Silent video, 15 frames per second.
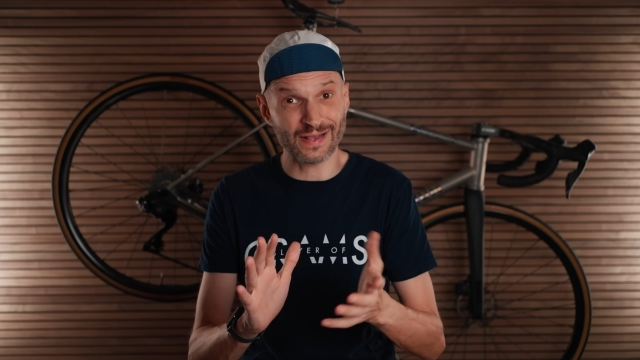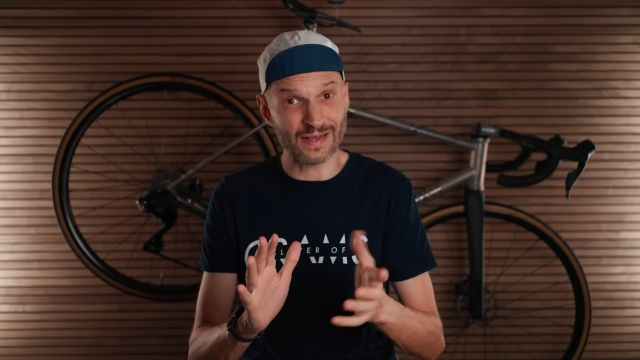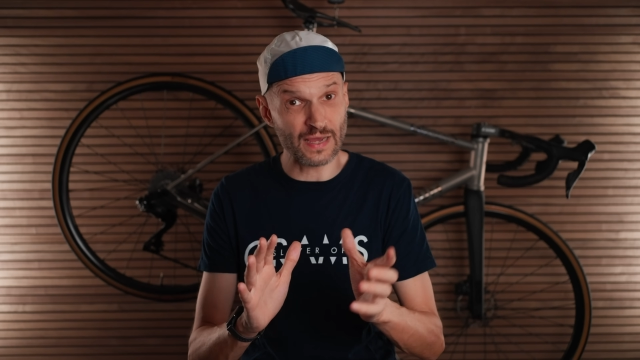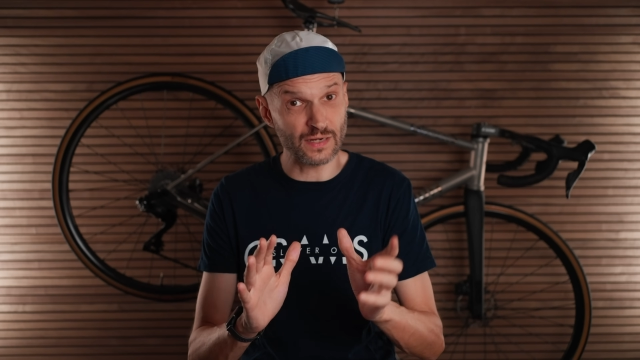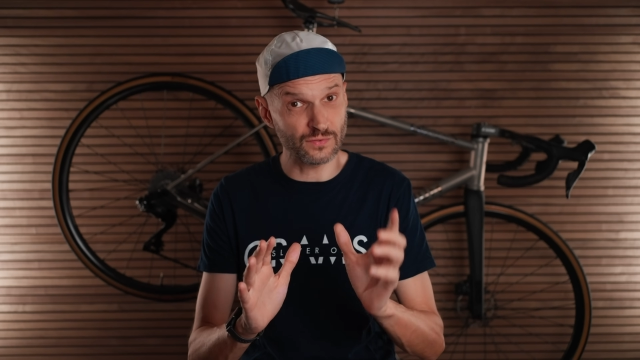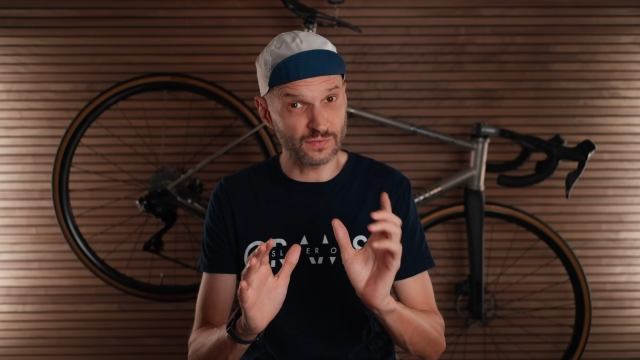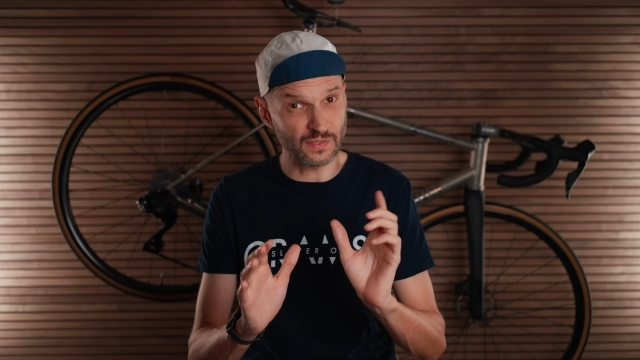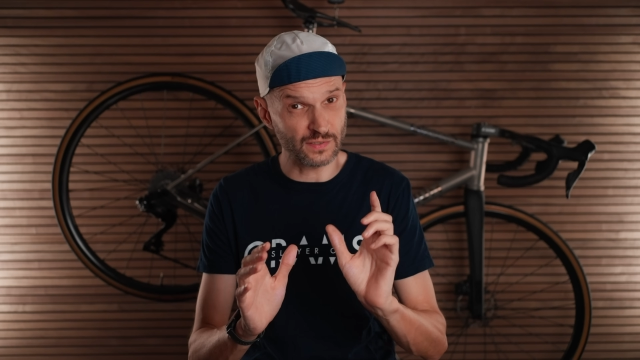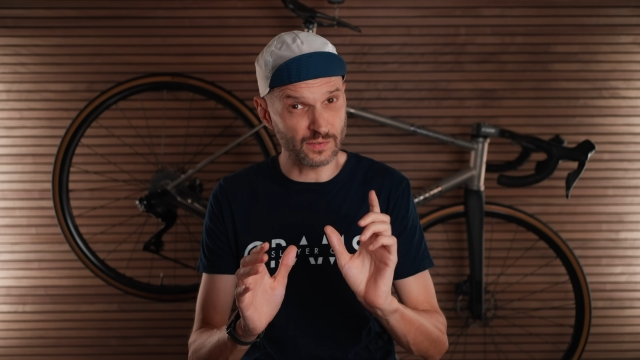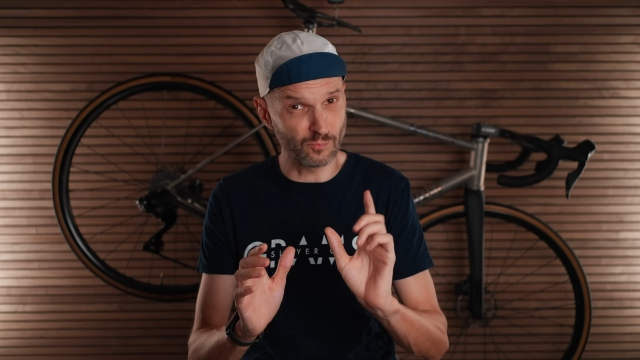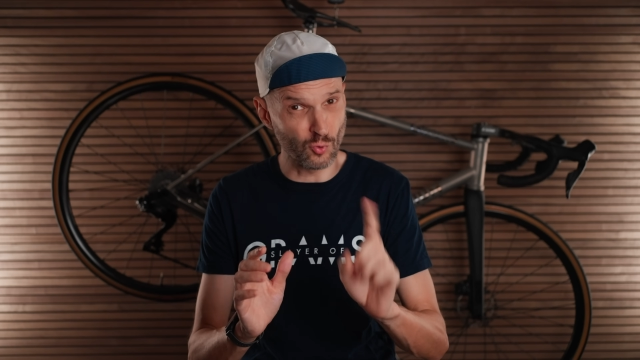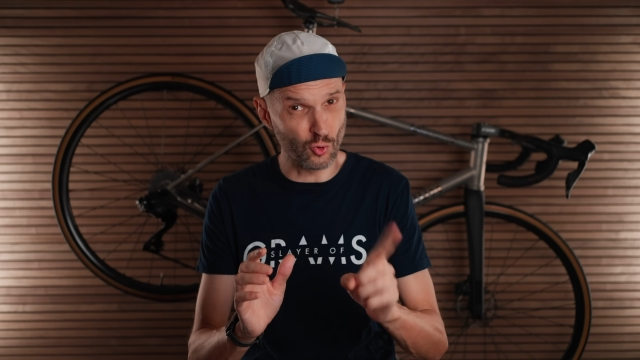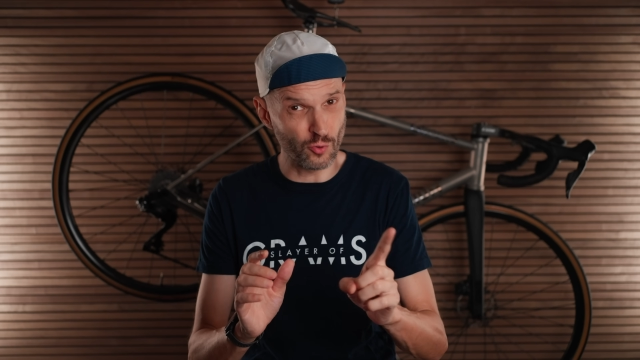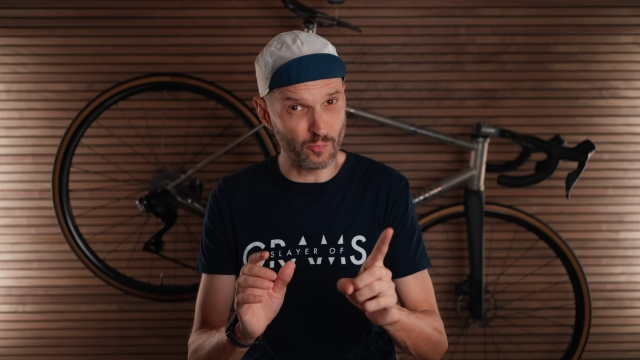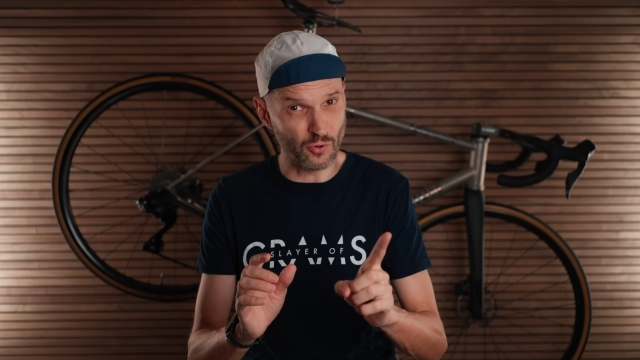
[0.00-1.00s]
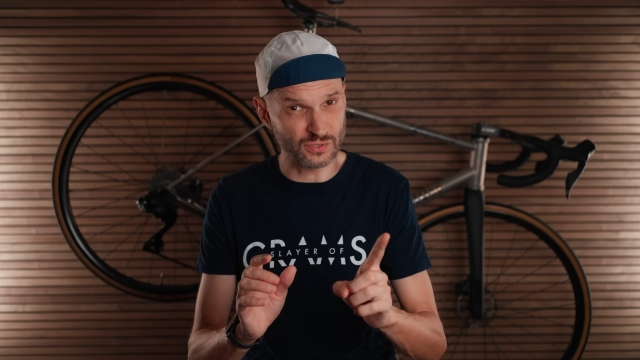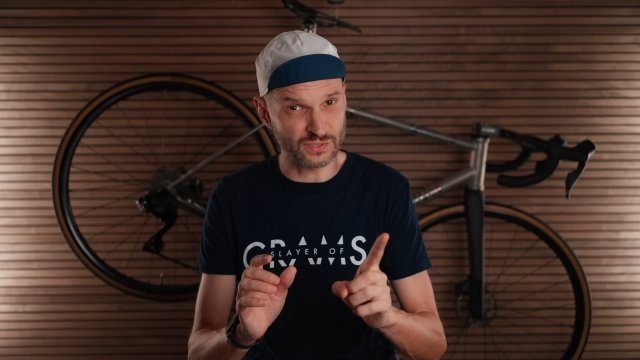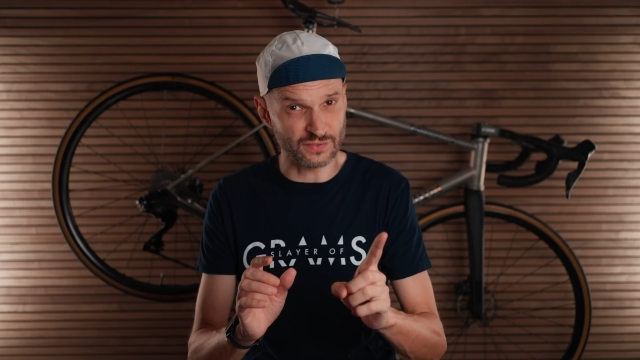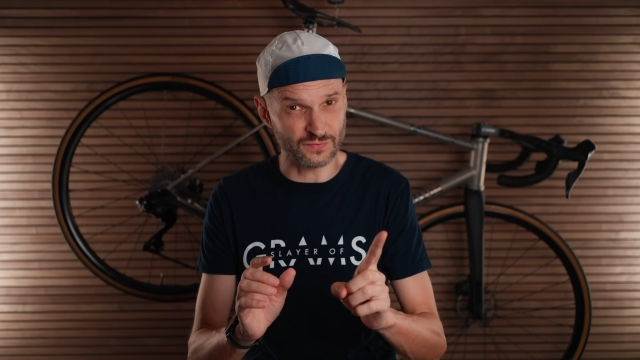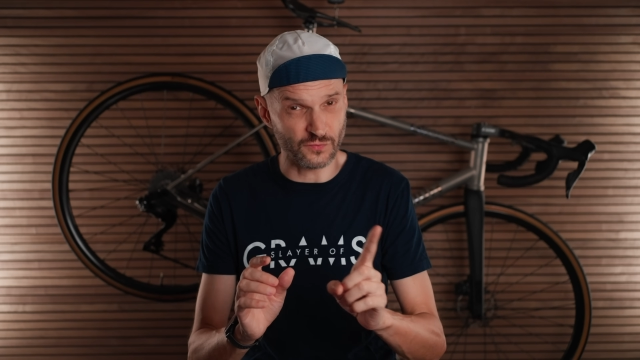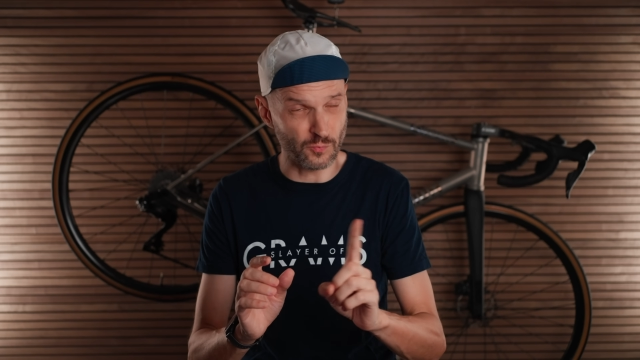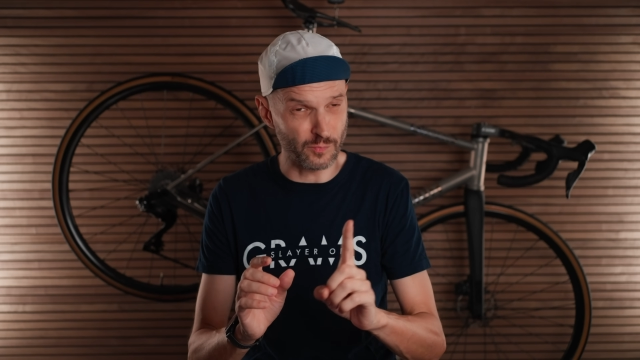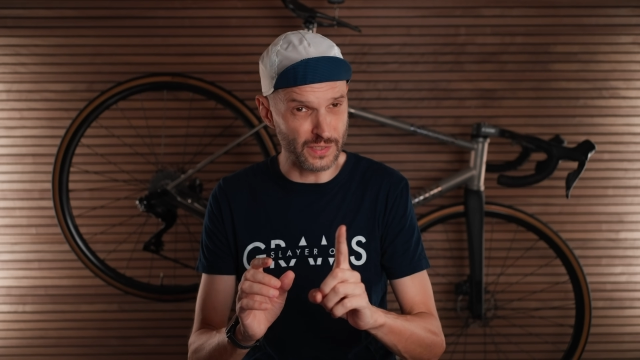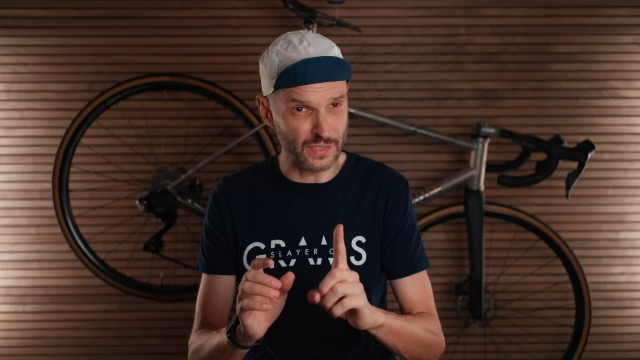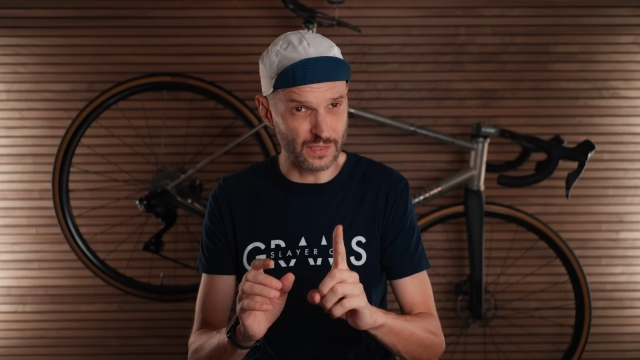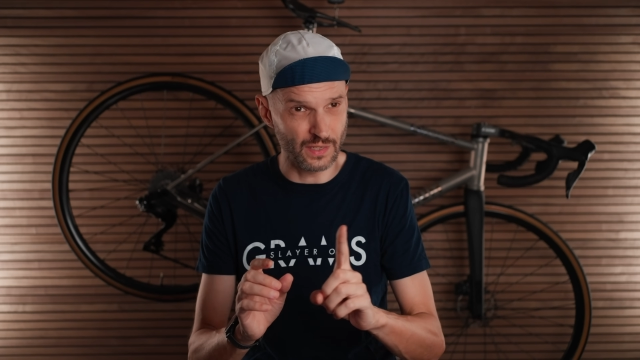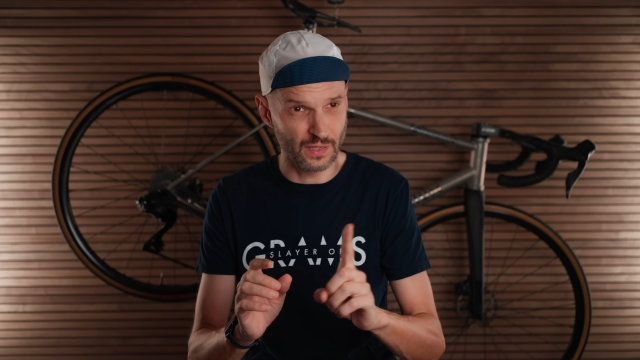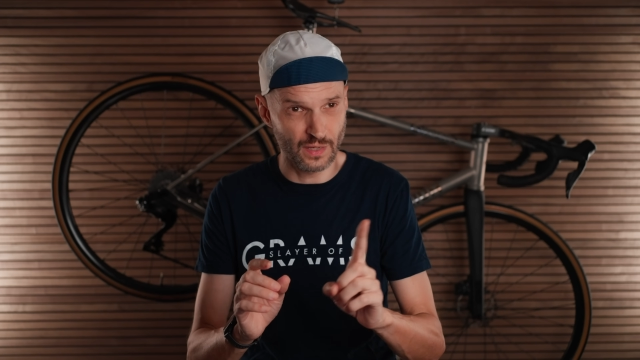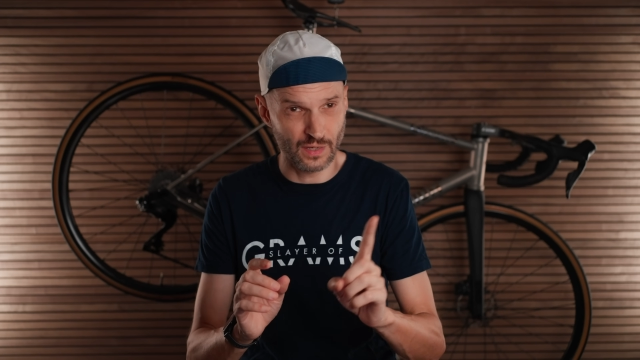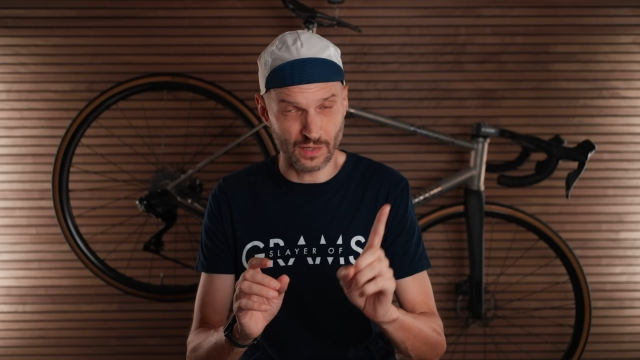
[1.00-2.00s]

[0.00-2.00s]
kind of ticked more boxes for me